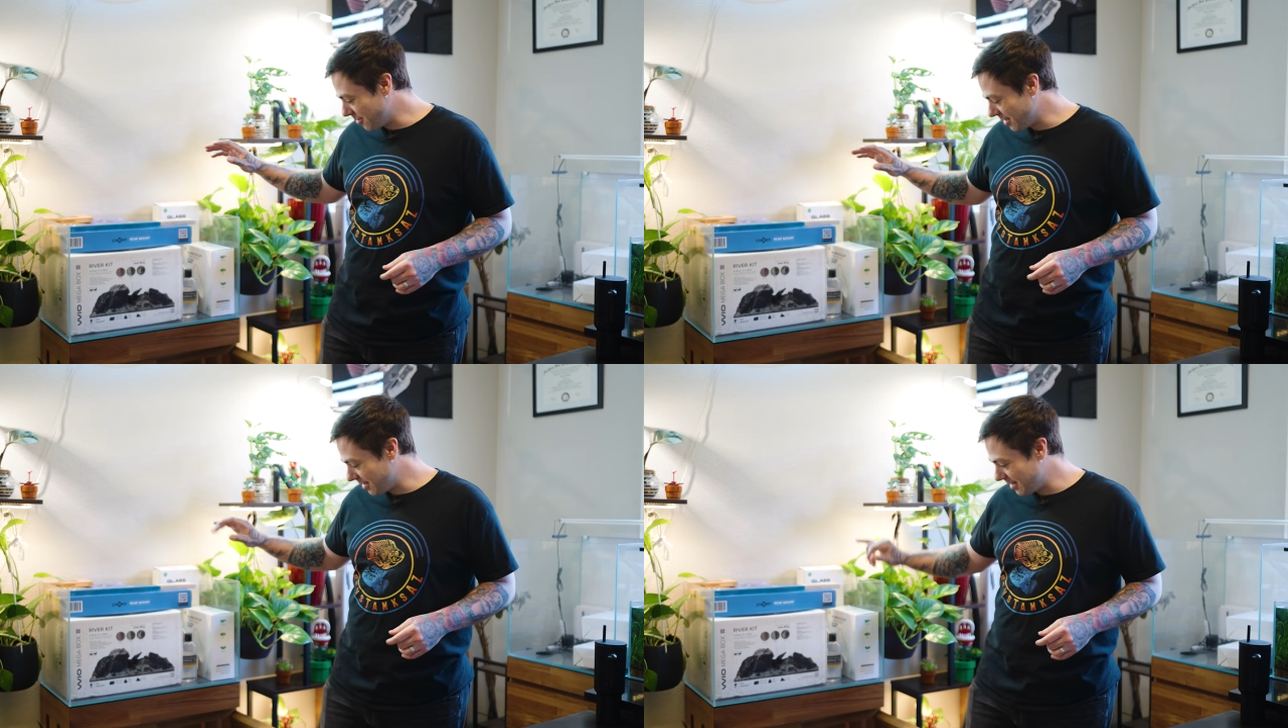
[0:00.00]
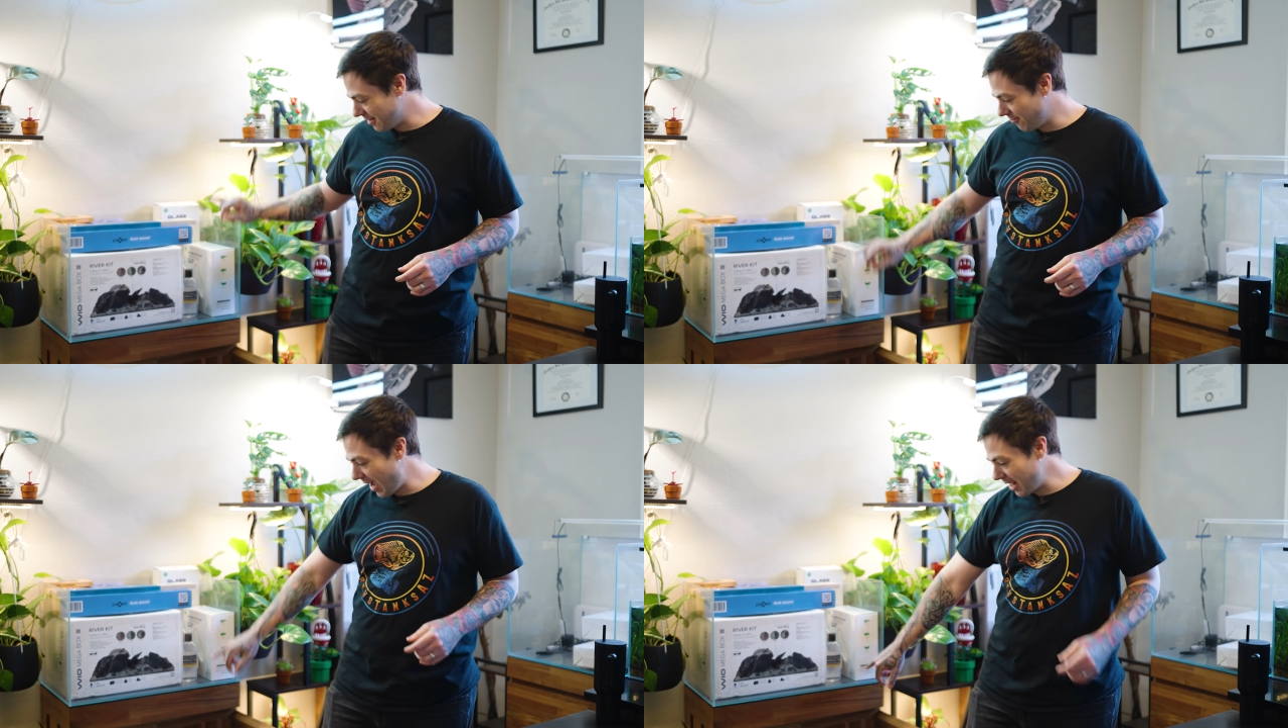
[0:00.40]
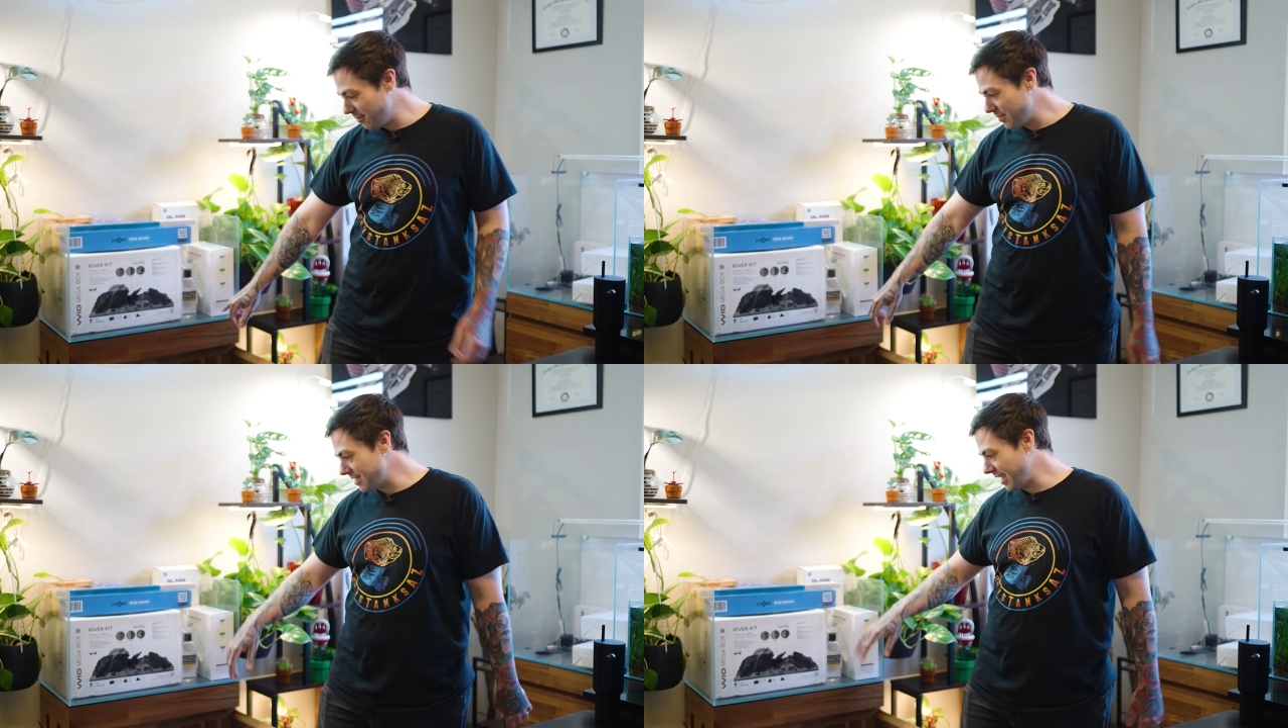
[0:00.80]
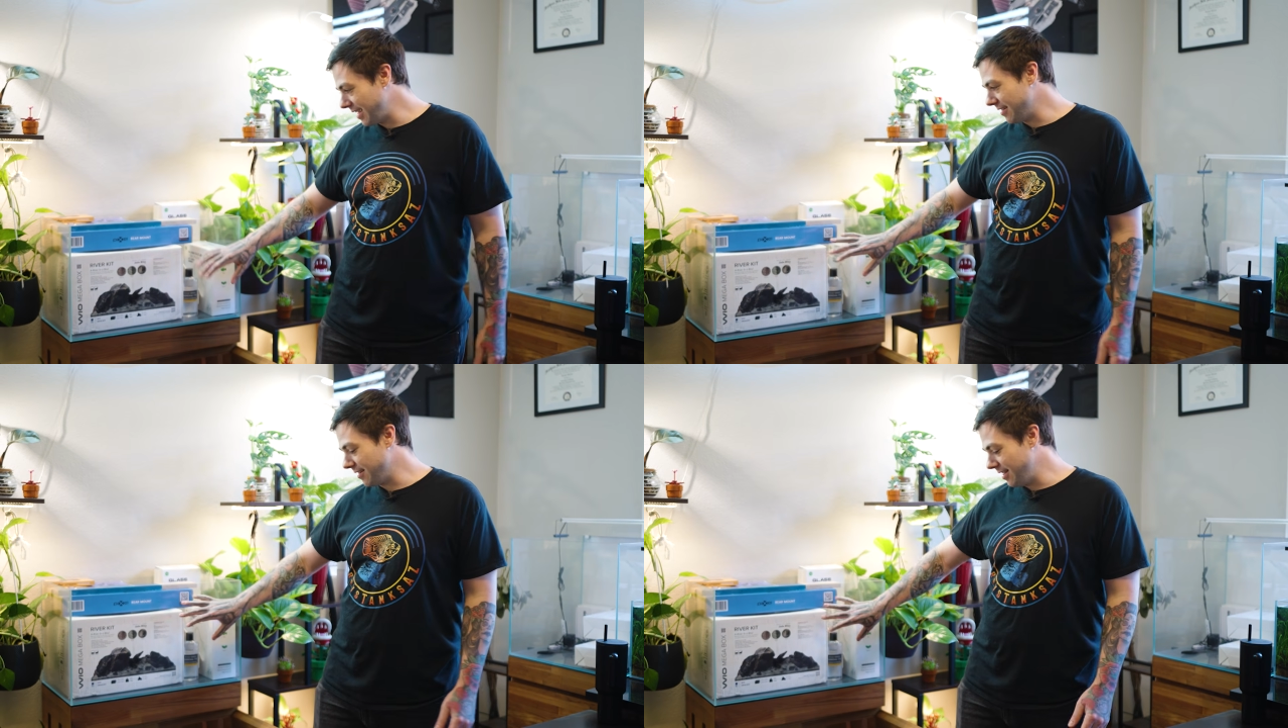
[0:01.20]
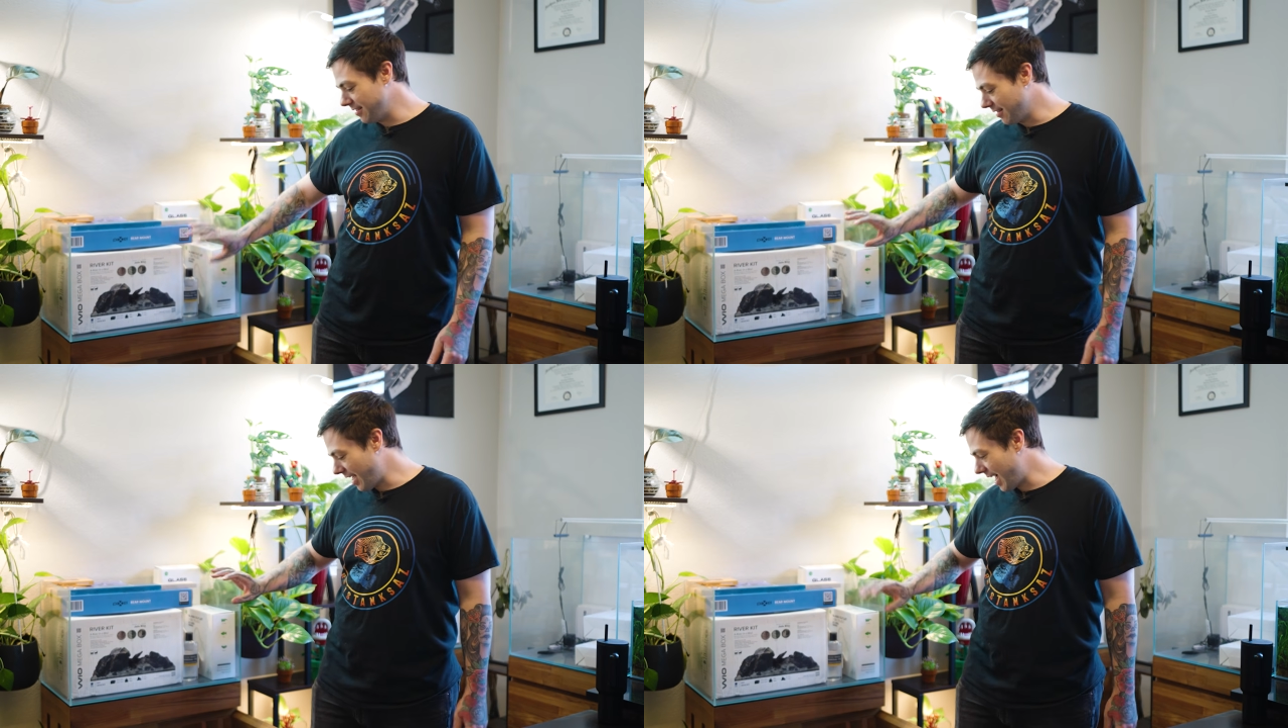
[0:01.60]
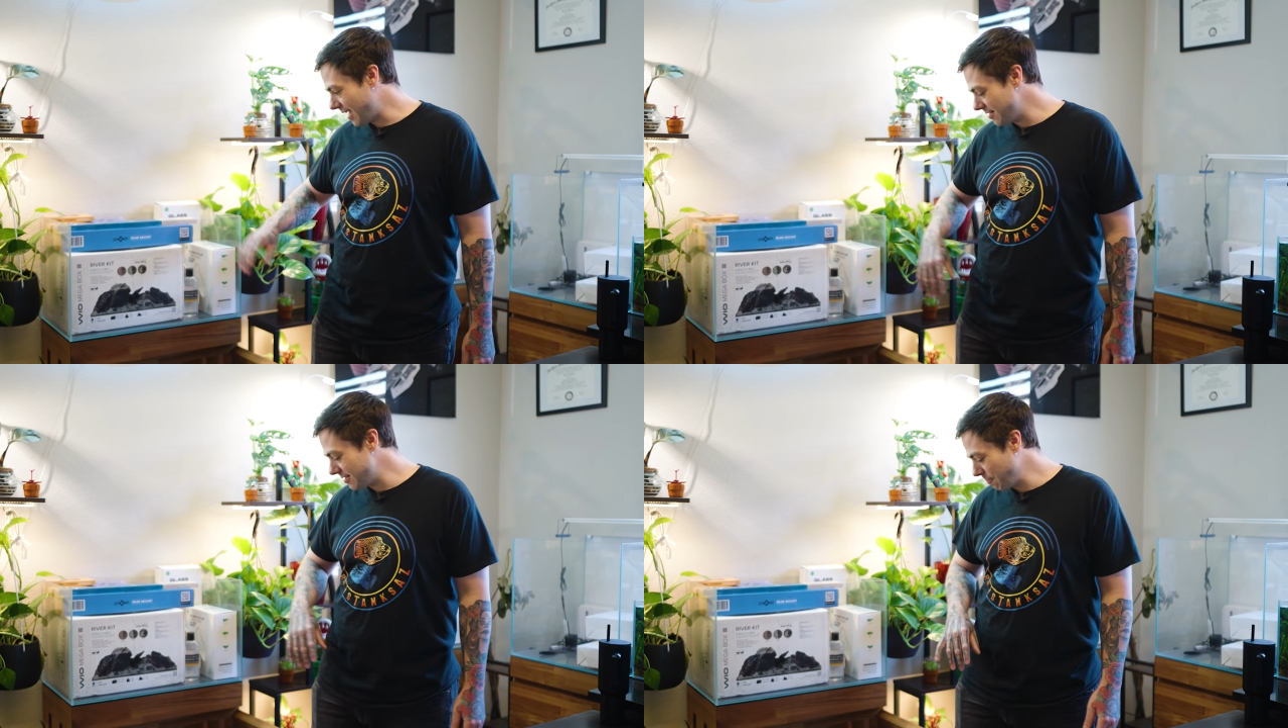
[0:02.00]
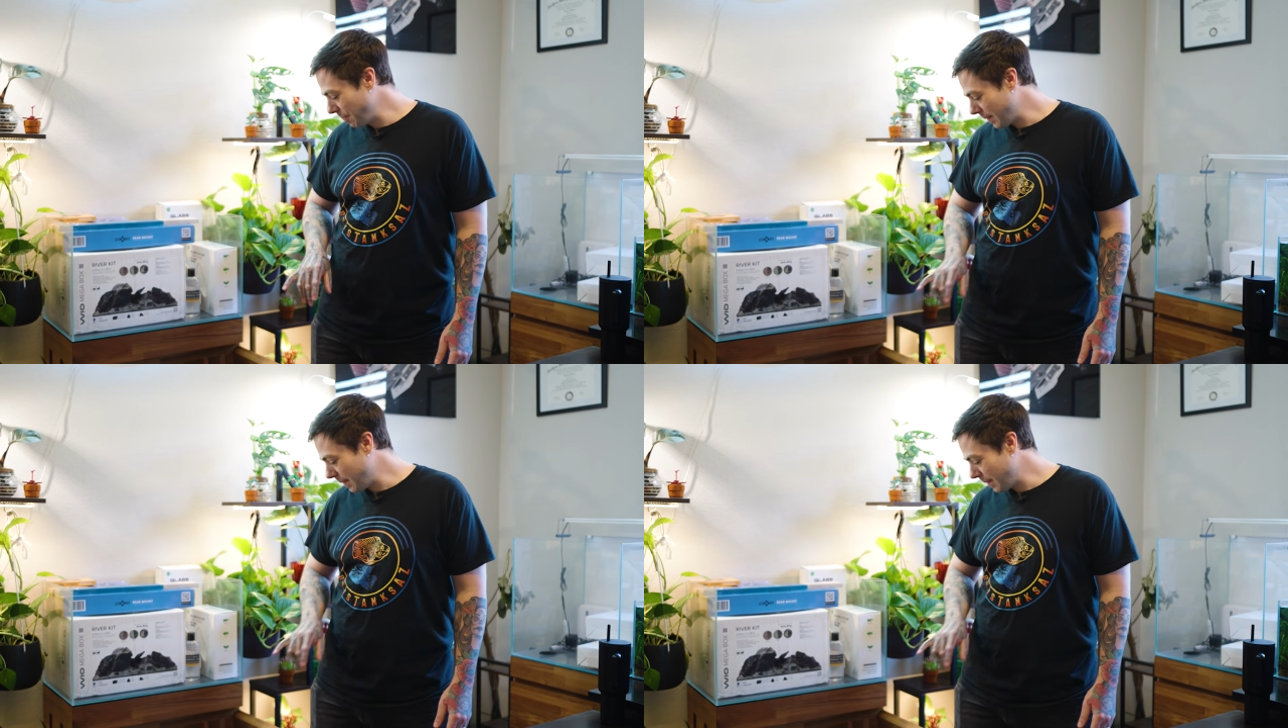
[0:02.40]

We're gonna vacuum the tank, clean the glass,